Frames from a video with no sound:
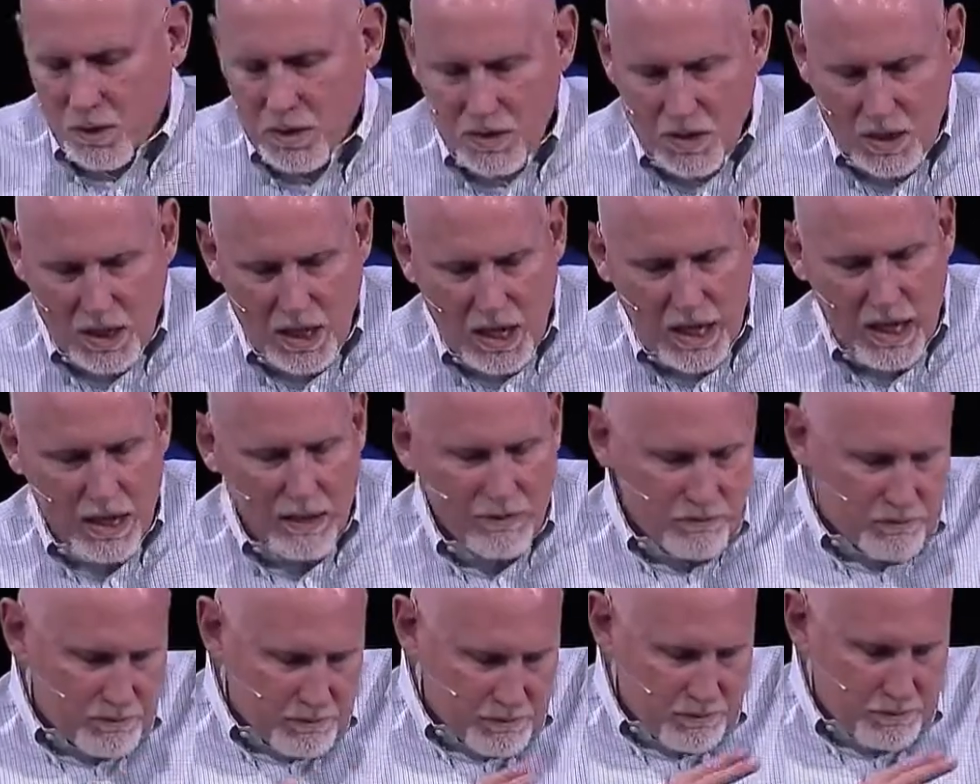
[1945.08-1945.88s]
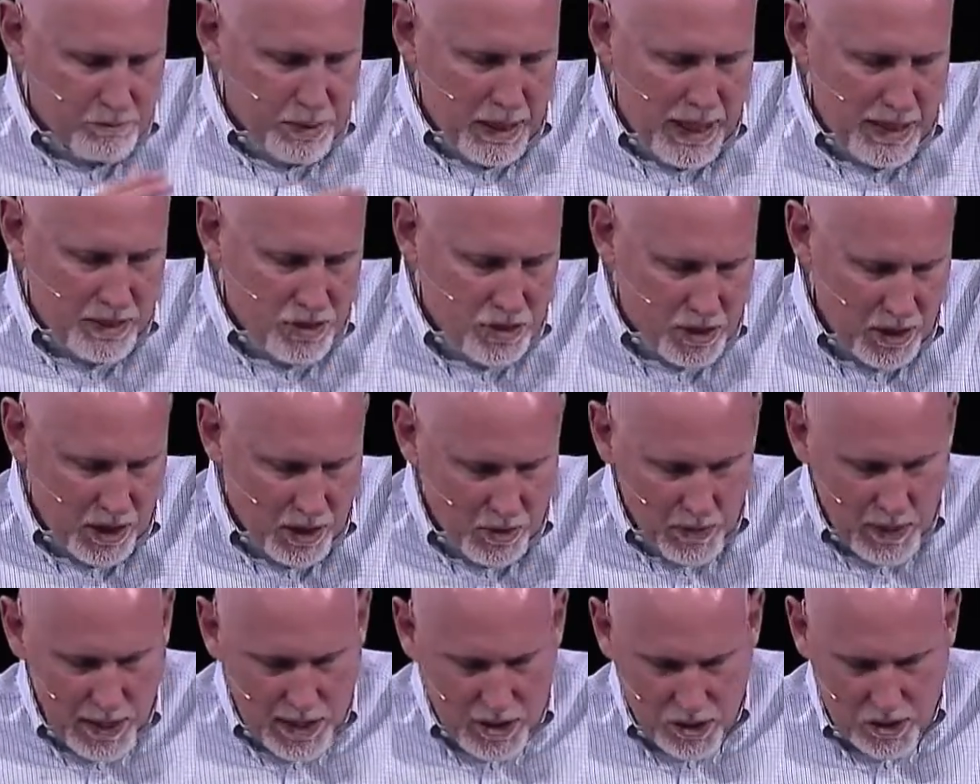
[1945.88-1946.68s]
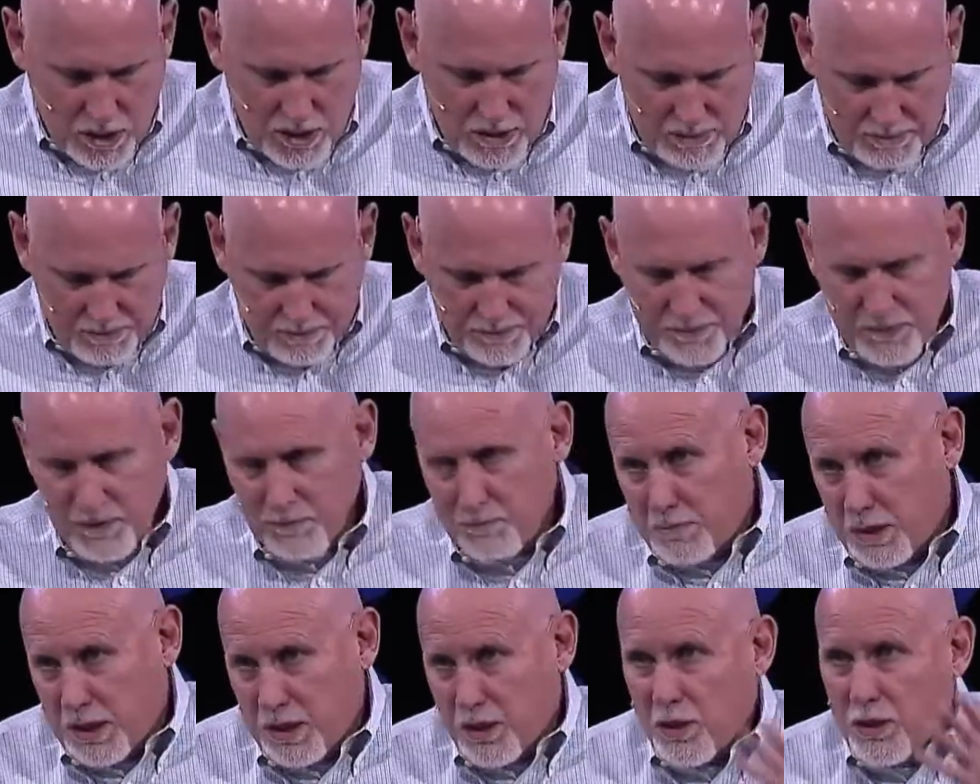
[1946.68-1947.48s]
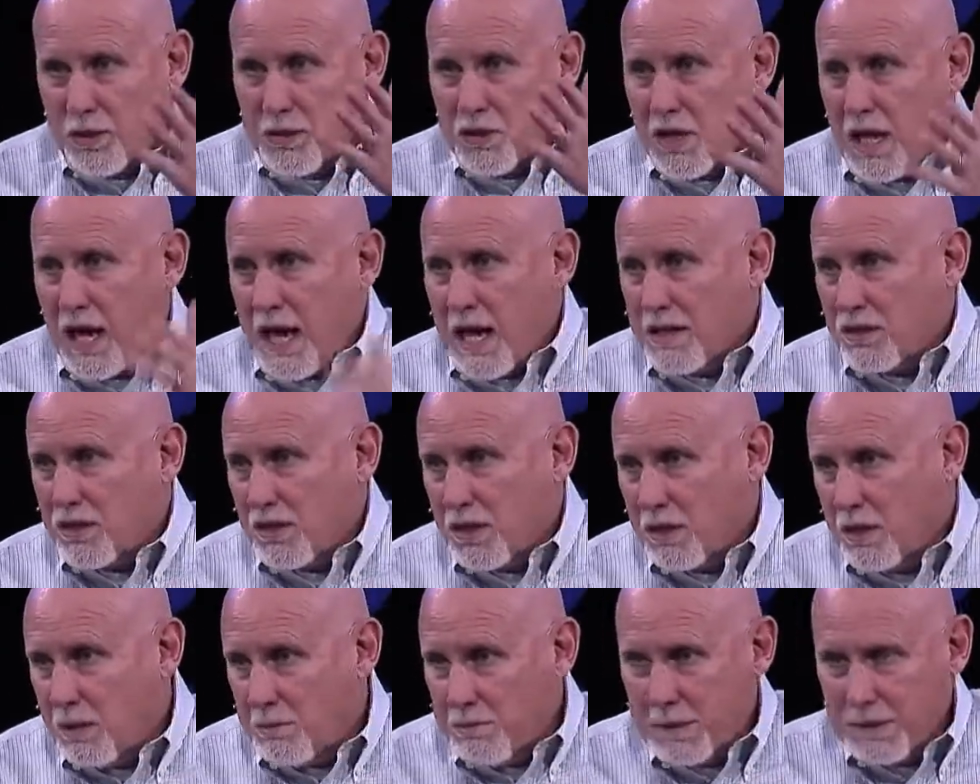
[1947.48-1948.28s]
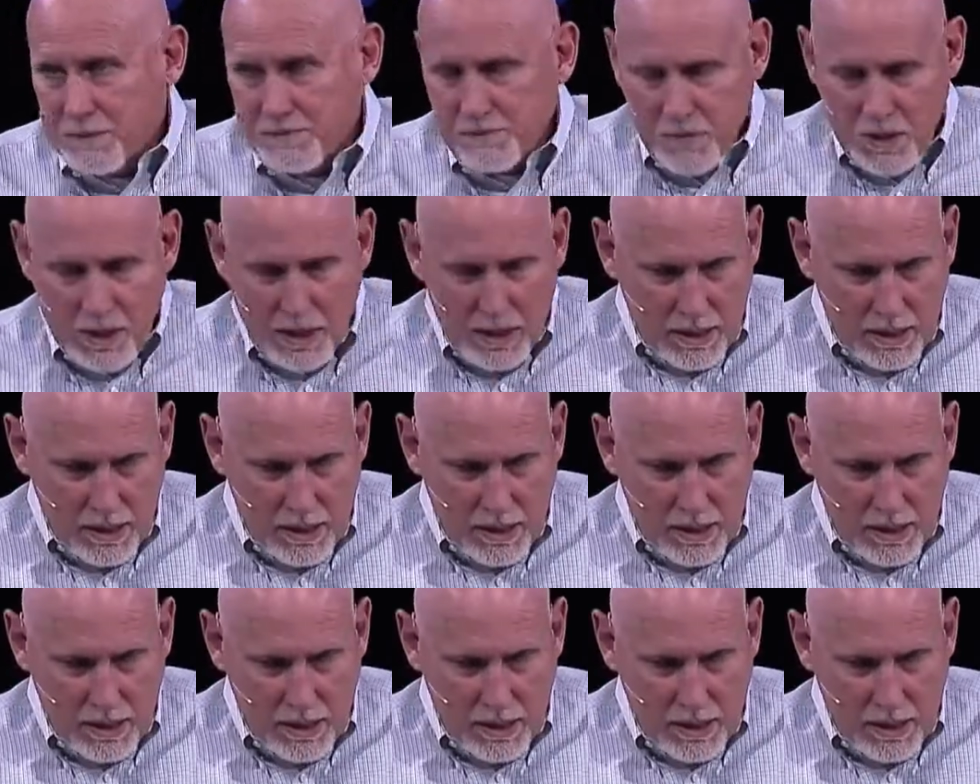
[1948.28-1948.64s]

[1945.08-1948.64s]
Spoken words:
rich guy of past generation, been to Hearst Castle up in,